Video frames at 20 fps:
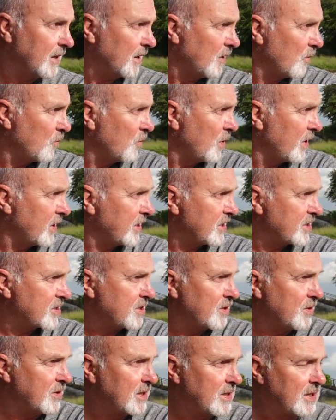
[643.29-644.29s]
and what it's
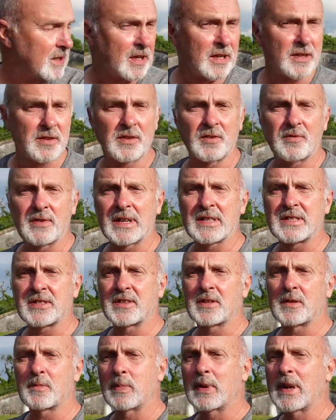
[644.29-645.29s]
doing and the rest
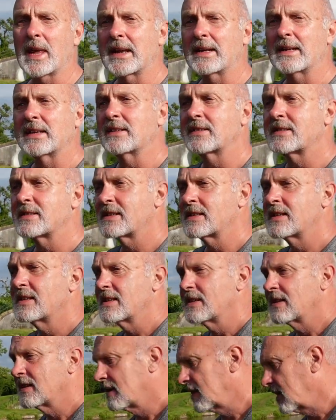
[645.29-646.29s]
of the planet,
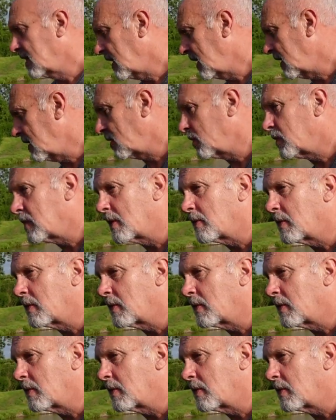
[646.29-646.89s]
it'll be